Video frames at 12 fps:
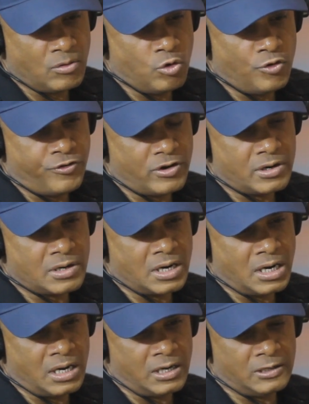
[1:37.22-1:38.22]
go for
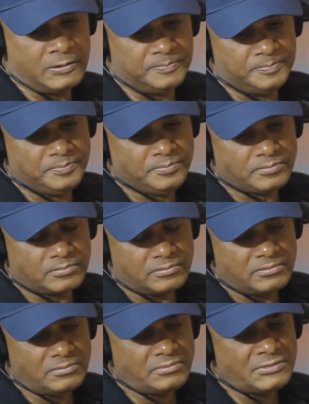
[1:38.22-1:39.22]
uh,
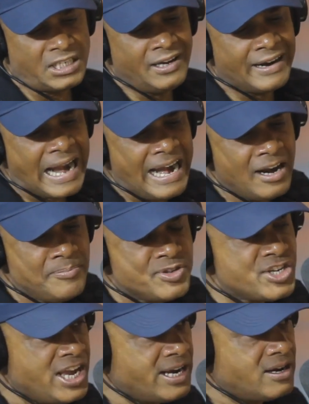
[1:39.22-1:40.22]
a random
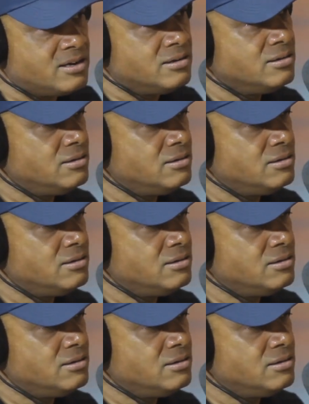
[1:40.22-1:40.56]
check